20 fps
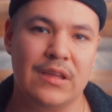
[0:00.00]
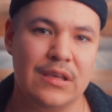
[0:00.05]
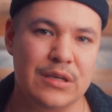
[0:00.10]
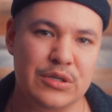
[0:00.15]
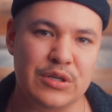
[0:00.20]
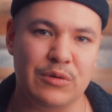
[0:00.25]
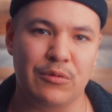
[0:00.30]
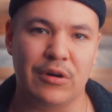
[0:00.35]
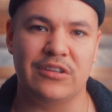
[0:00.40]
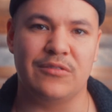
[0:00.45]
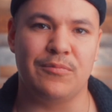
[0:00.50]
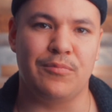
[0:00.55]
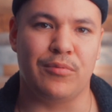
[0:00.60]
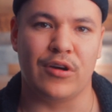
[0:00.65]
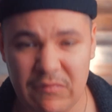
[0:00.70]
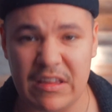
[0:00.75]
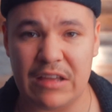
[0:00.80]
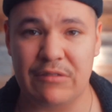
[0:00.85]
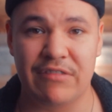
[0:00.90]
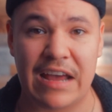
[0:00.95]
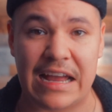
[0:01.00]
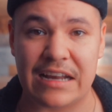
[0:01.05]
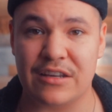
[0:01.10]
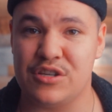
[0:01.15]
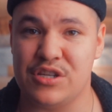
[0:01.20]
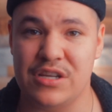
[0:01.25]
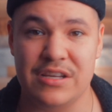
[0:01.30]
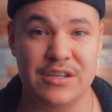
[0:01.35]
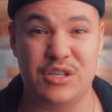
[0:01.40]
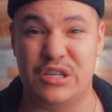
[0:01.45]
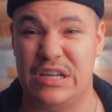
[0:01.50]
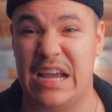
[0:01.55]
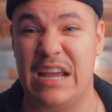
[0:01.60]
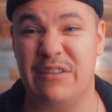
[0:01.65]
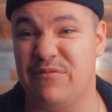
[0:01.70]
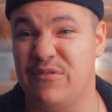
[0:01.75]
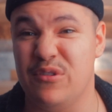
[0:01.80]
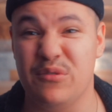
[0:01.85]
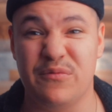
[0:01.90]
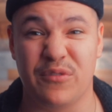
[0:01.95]
she went to pray. In fact, she
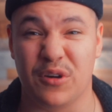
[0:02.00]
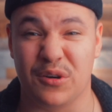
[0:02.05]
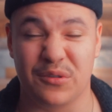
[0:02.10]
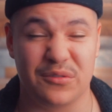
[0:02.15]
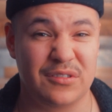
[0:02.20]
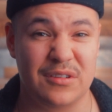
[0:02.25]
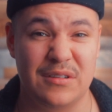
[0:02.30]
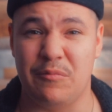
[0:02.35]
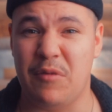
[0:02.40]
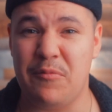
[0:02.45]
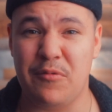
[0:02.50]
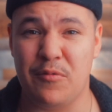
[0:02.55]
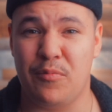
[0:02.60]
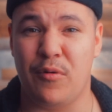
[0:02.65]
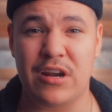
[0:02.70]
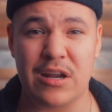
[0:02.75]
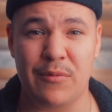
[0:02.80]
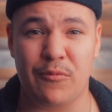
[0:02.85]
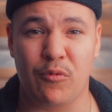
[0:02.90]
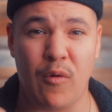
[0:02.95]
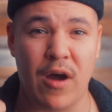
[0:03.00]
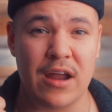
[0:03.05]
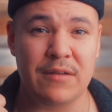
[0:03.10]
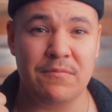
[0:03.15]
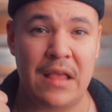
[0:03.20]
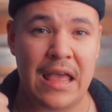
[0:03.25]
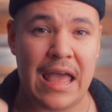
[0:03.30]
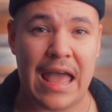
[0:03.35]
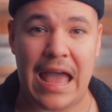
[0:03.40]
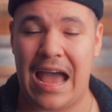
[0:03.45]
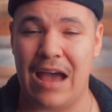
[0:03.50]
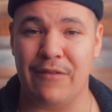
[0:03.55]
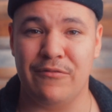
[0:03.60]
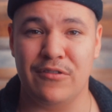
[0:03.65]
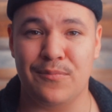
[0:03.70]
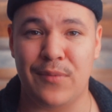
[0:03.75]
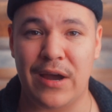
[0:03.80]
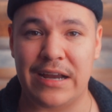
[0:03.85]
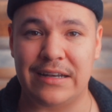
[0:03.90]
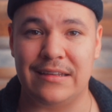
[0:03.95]
ate food first. So maybe point number one, have
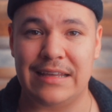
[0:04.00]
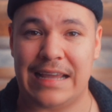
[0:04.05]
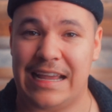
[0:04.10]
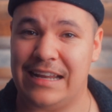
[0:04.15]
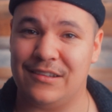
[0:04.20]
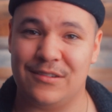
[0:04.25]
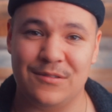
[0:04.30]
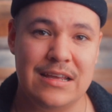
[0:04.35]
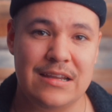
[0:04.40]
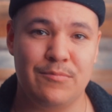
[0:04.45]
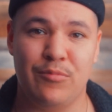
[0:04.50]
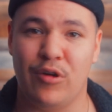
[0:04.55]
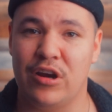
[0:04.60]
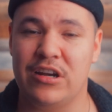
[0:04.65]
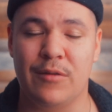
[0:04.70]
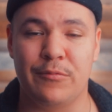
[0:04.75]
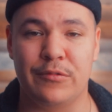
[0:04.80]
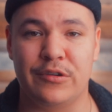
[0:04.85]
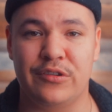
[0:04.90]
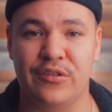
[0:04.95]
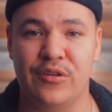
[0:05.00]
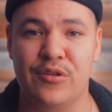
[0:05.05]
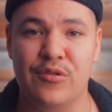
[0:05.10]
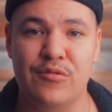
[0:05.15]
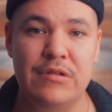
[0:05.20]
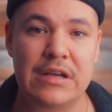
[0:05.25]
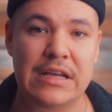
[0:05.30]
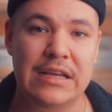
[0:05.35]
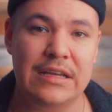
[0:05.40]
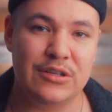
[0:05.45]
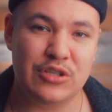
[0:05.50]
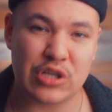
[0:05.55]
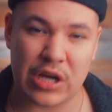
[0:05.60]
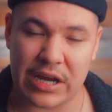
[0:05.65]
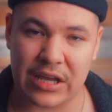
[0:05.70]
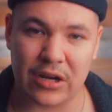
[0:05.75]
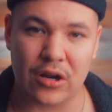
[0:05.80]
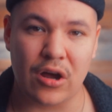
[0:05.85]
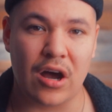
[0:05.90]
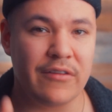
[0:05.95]
a bite to eat. Point number two,
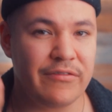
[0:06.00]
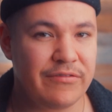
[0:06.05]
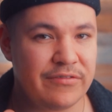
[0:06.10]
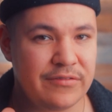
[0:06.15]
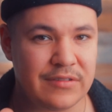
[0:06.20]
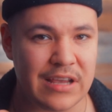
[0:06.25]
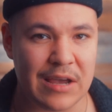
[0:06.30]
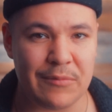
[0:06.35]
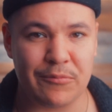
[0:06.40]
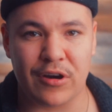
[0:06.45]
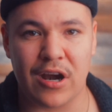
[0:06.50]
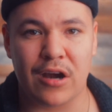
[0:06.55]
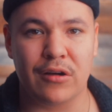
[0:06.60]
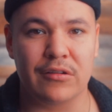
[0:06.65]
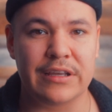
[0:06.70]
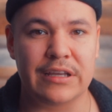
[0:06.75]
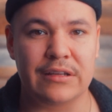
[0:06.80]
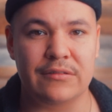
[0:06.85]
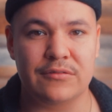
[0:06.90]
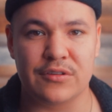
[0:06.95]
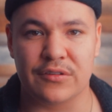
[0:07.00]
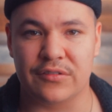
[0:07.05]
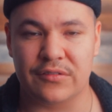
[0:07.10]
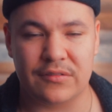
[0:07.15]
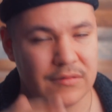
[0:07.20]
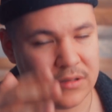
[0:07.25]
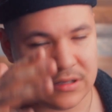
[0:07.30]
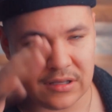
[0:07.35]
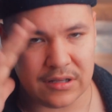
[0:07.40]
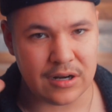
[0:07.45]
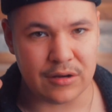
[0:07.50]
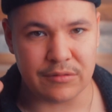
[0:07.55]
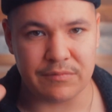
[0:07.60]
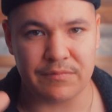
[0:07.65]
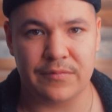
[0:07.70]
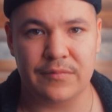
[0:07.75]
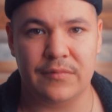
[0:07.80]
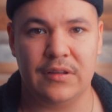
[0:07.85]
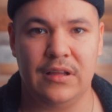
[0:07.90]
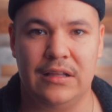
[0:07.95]
shake it off temporarily, just,
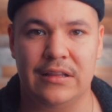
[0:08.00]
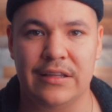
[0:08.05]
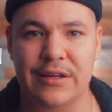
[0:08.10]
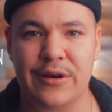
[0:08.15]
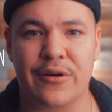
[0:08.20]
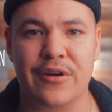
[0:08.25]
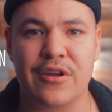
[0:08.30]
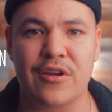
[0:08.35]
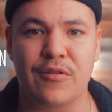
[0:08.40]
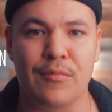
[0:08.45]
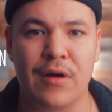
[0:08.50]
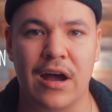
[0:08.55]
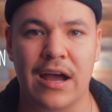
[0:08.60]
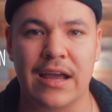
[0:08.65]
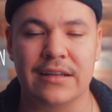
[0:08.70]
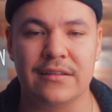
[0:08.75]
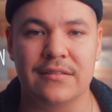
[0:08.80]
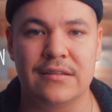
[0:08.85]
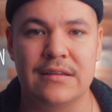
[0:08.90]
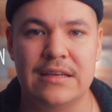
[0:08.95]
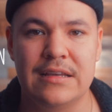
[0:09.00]
clear your mind.